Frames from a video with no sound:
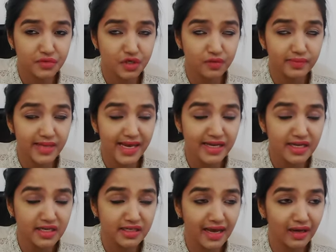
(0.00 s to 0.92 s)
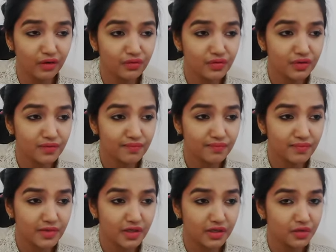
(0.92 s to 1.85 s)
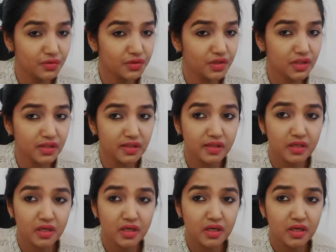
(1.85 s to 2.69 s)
You're planning it out. You just,